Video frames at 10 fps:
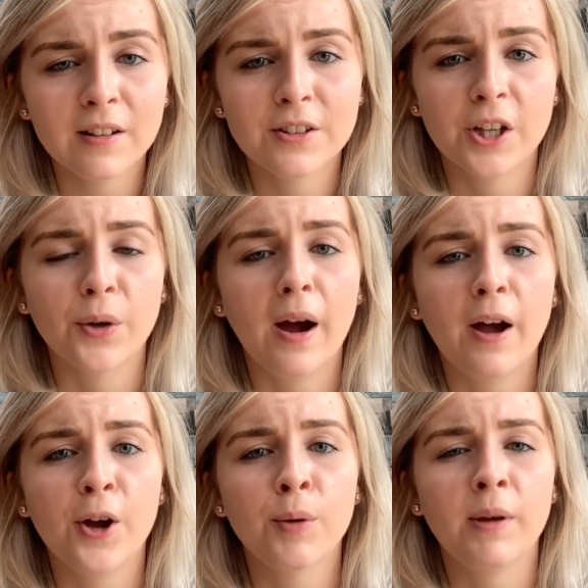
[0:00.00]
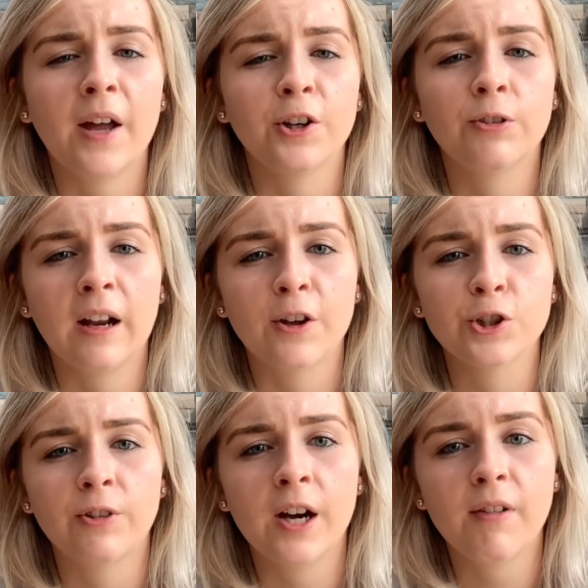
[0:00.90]
So at home we had a large
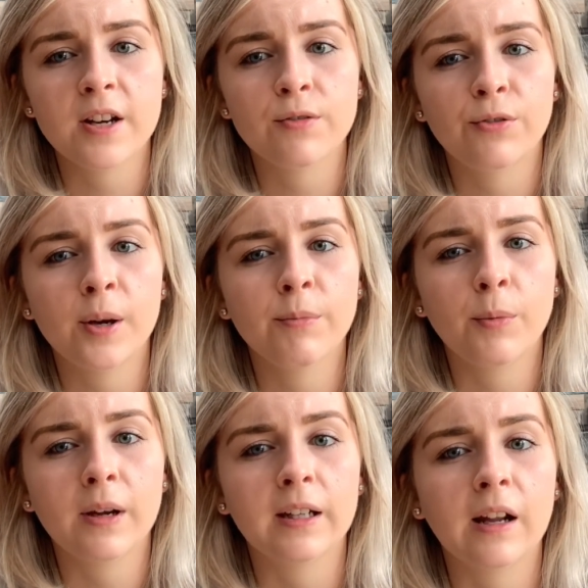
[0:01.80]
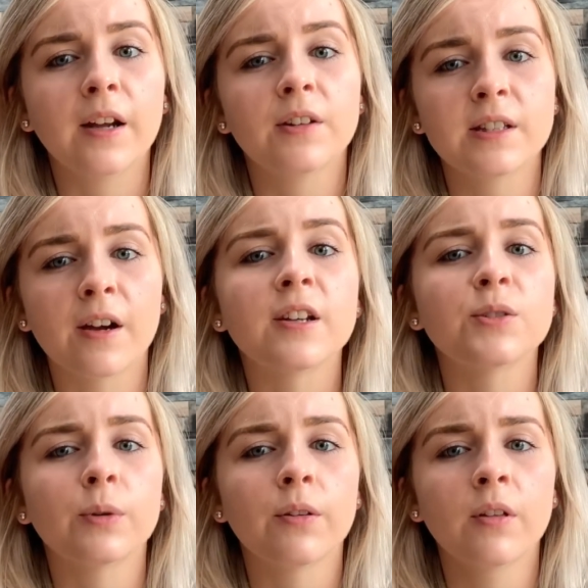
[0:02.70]
crate ready for him that we had lined the sides
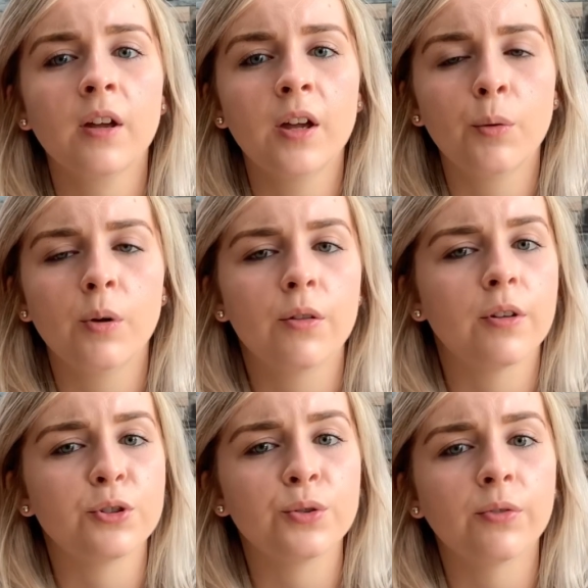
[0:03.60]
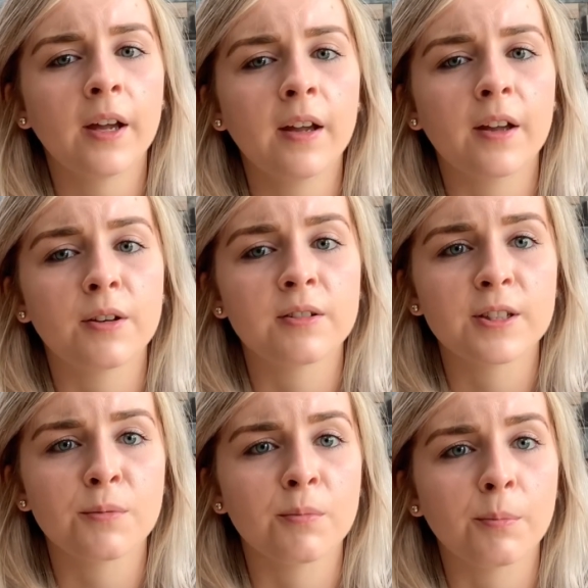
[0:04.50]
with a duvet and
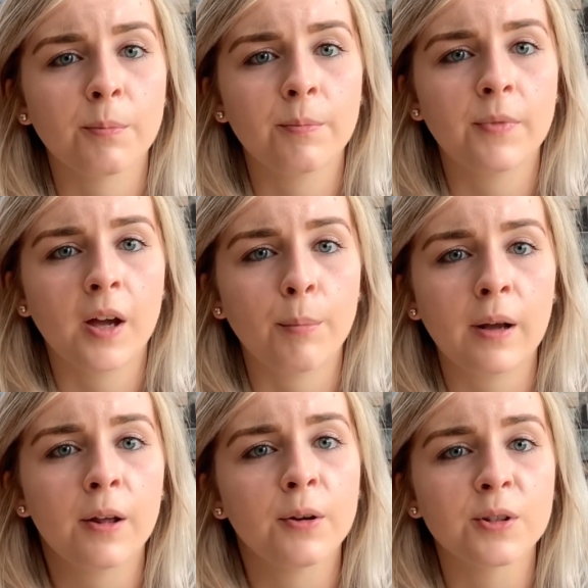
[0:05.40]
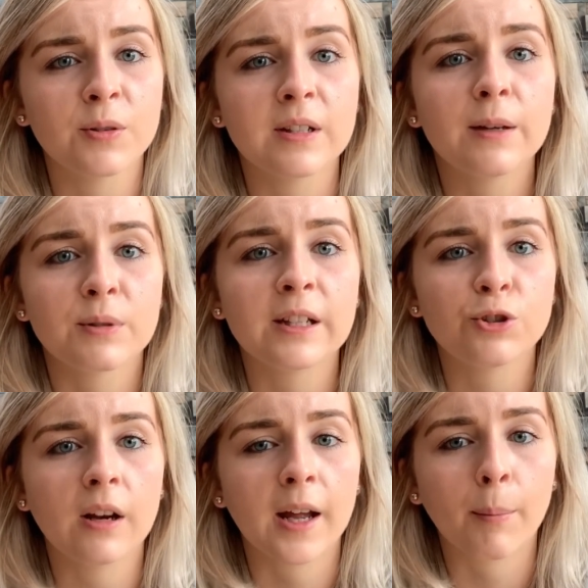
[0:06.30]
some pillows. It was
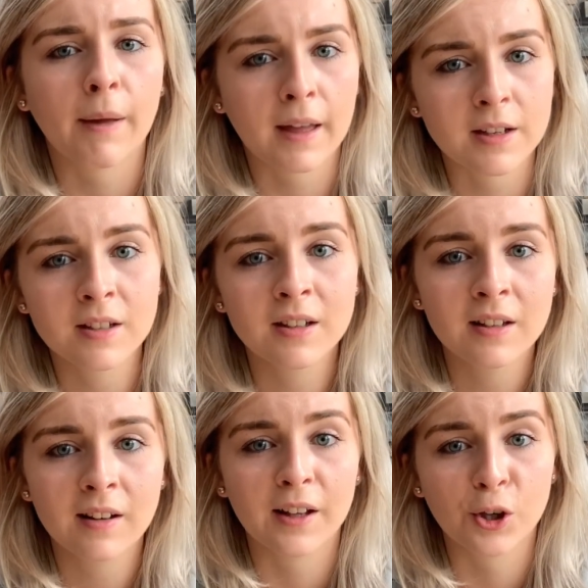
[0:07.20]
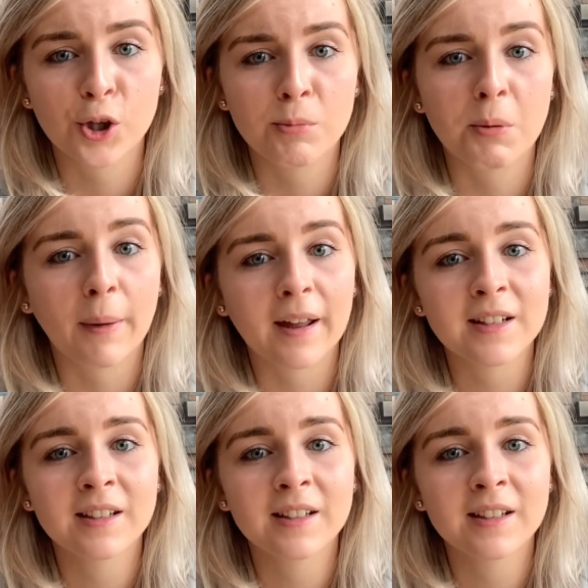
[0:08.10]
literally like a bed, like a human bed.